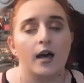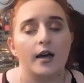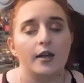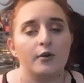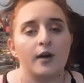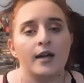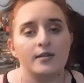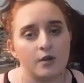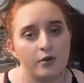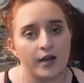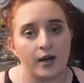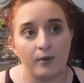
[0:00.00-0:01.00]
You guys
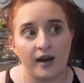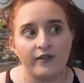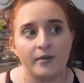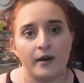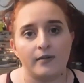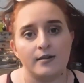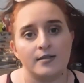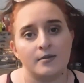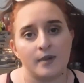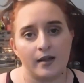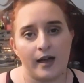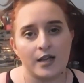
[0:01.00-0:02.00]
know that I raved about this in
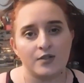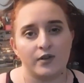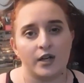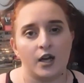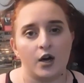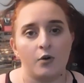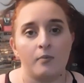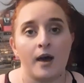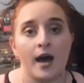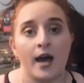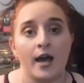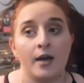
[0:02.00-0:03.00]
my last video.
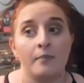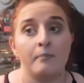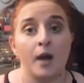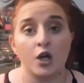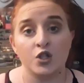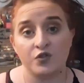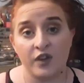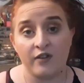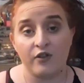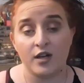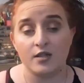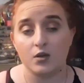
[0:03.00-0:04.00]
My March
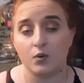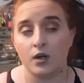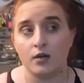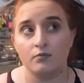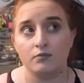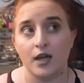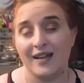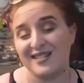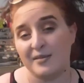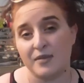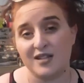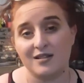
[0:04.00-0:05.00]
favorites or hits
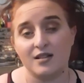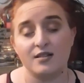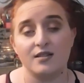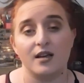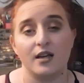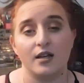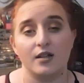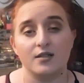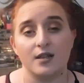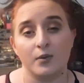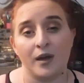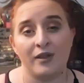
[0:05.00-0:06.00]
and misses is
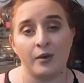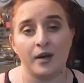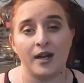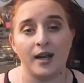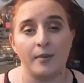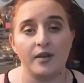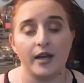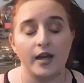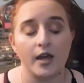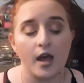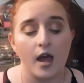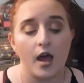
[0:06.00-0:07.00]
I think what I named it.
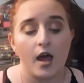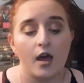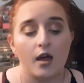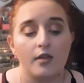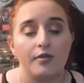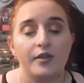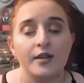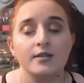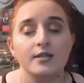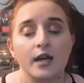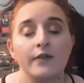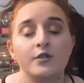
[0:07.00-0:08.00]
This
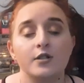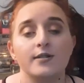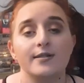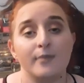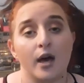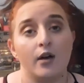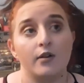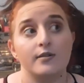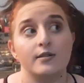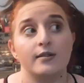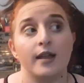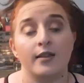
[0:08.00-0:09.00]
stuff just smells
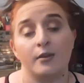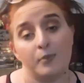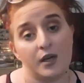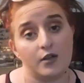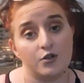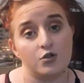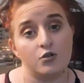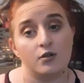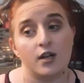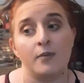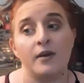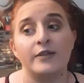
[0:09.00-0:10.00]
like the beach.
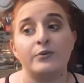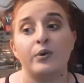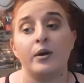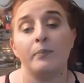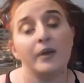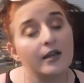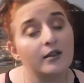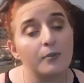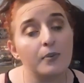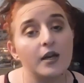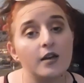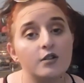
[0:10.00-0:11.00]
It makes me want to be at the
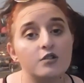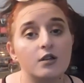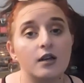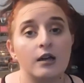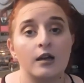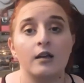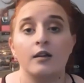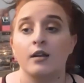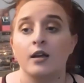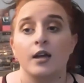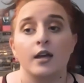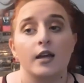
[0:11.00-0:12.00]
beach. It
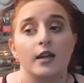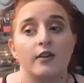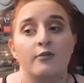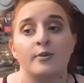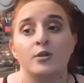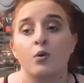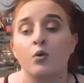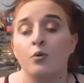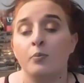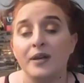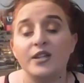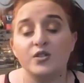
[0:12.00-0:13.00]
gives me
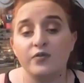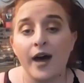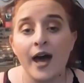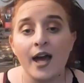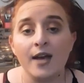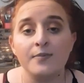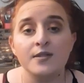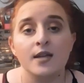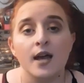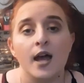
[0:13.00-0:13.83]
total beach vibes.